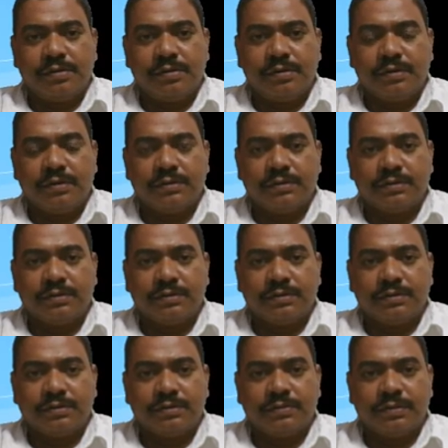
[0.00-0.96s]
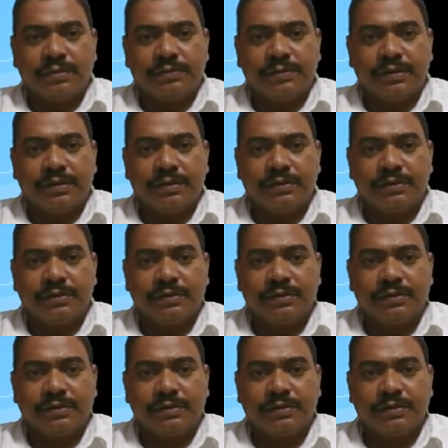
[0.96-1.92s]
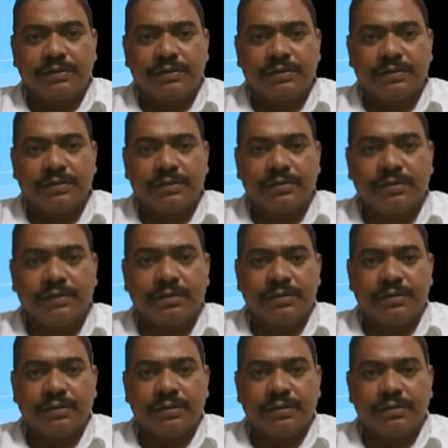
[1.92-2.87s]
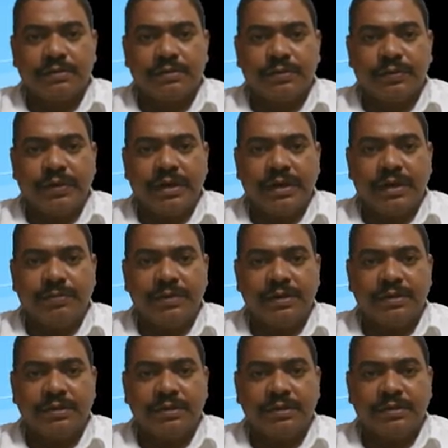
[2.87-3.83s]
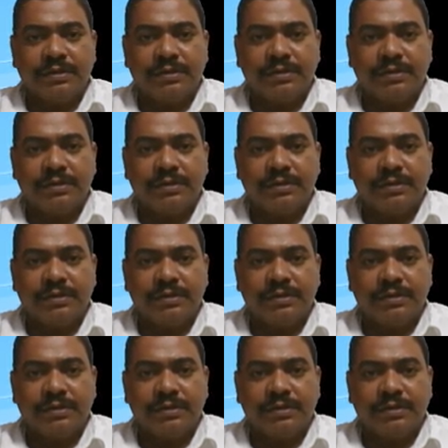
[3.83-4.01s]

So from this, so M is the